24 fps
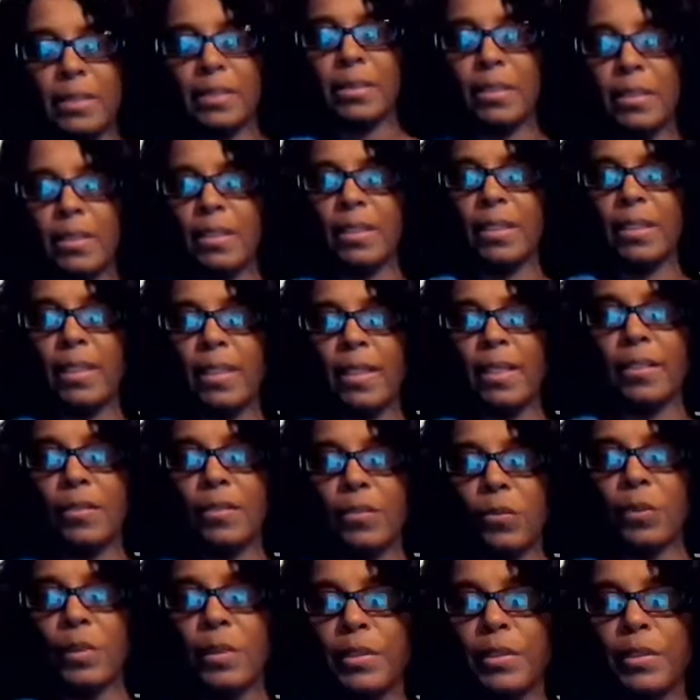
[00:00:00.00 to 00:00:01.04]
We study
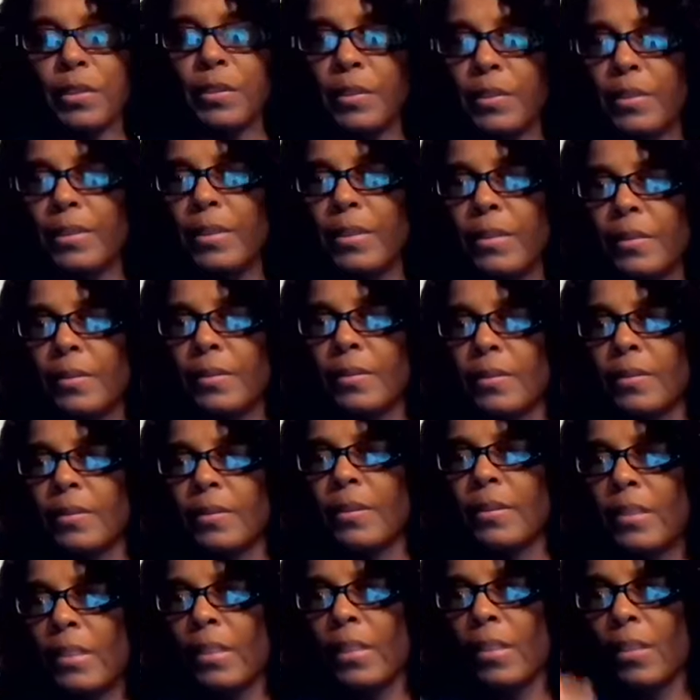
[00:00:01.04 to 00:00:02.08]
God's word.
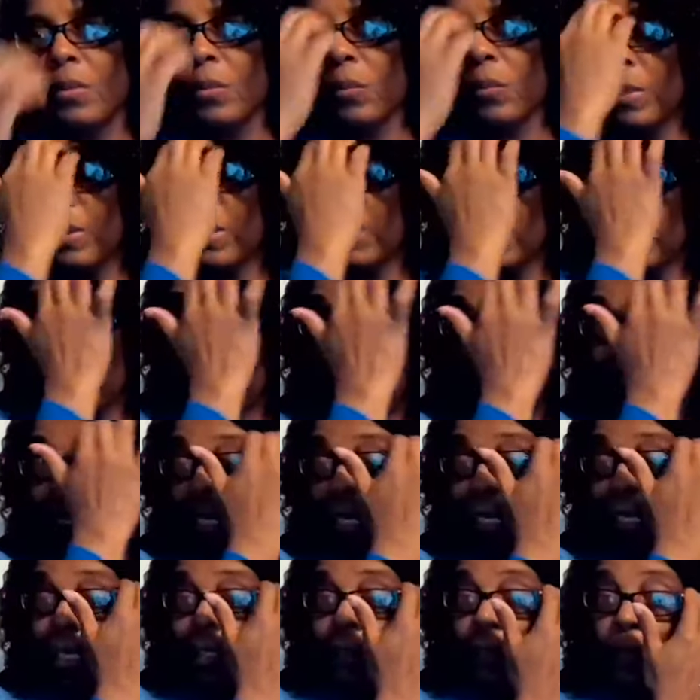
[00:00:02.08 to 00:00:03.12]
We thank
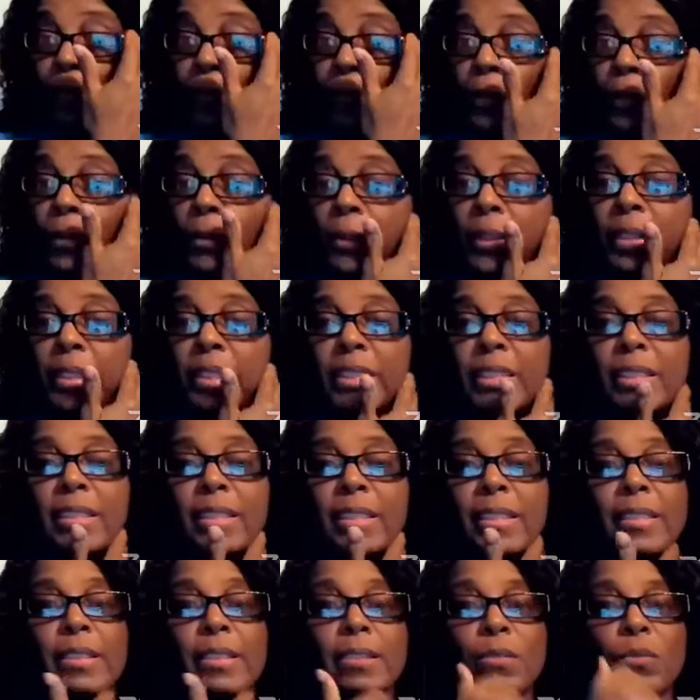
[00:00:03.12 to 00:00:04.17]
God for who
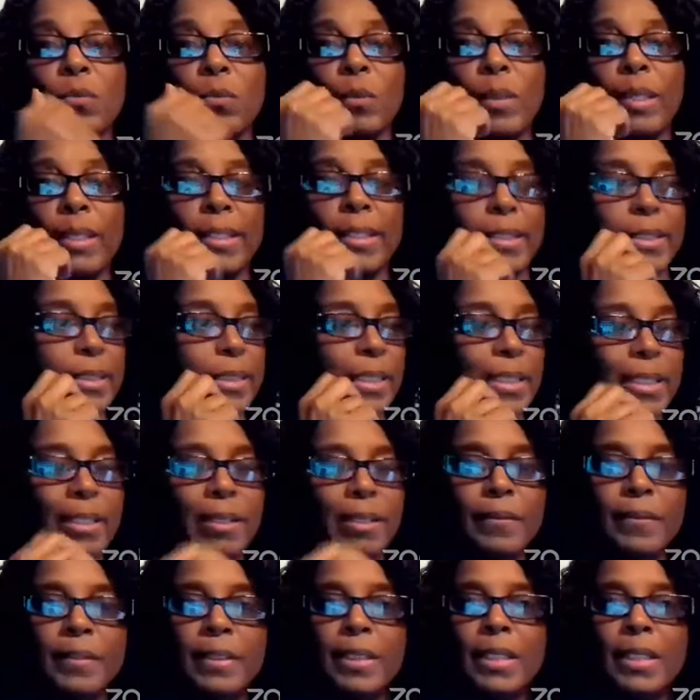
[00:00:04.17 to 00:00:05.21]
he is right
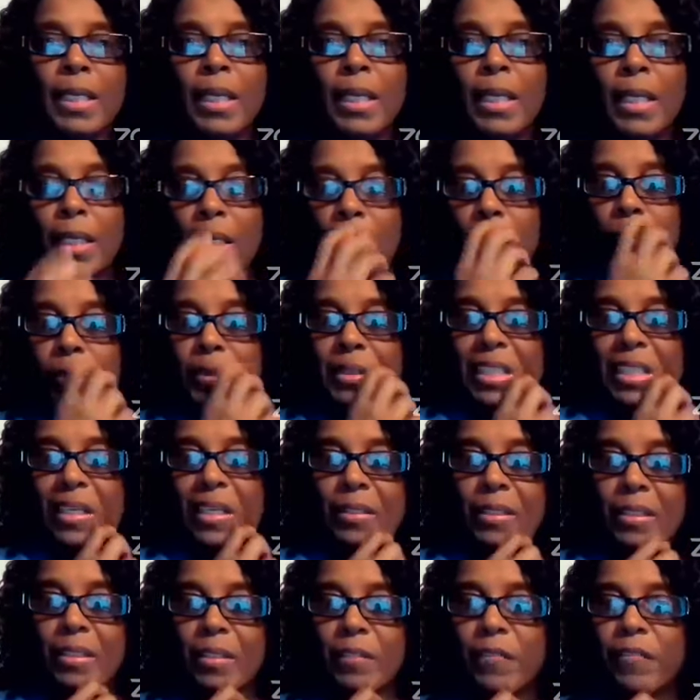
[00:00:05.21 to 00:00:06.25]
now. And
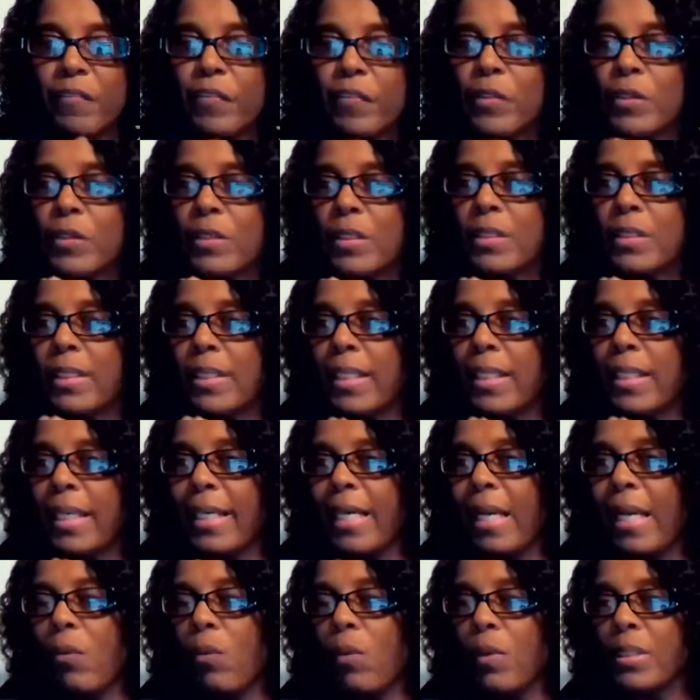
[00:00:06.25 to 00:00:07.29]
without any further
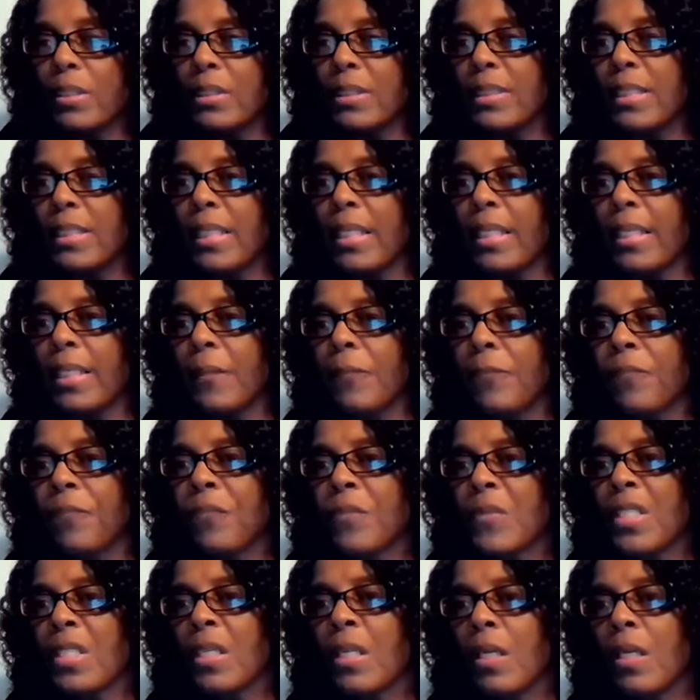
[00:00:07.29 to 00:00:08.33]
delay, I want to say